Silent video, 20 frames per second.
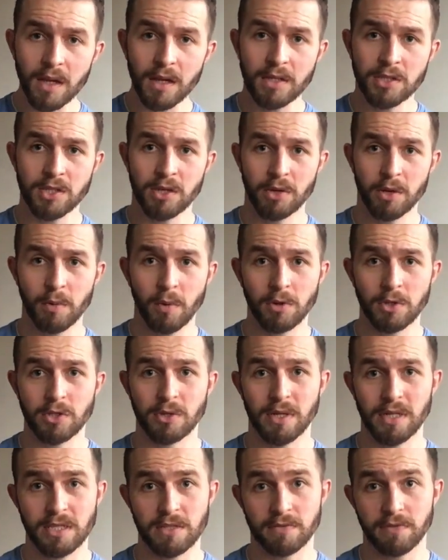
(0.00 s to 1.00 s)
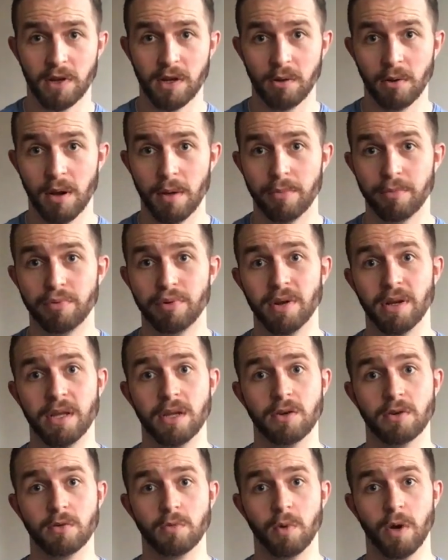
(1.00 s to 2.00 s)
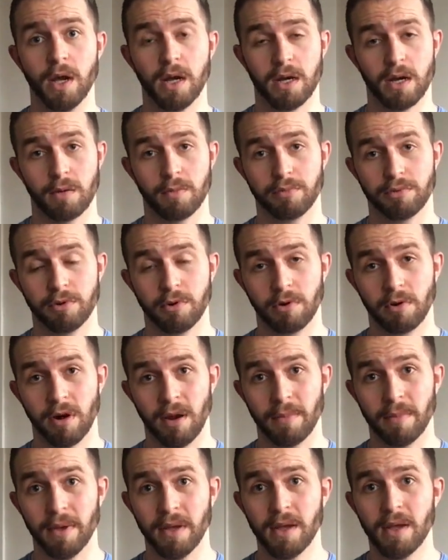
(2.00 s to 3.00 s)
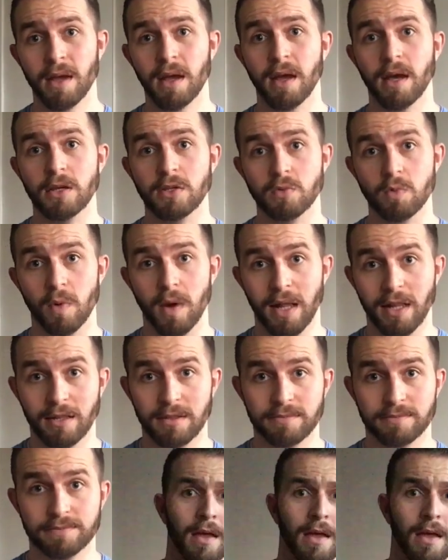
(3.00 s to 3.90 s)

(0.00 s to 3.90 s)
So you also need to follow a pretty good workout program as well.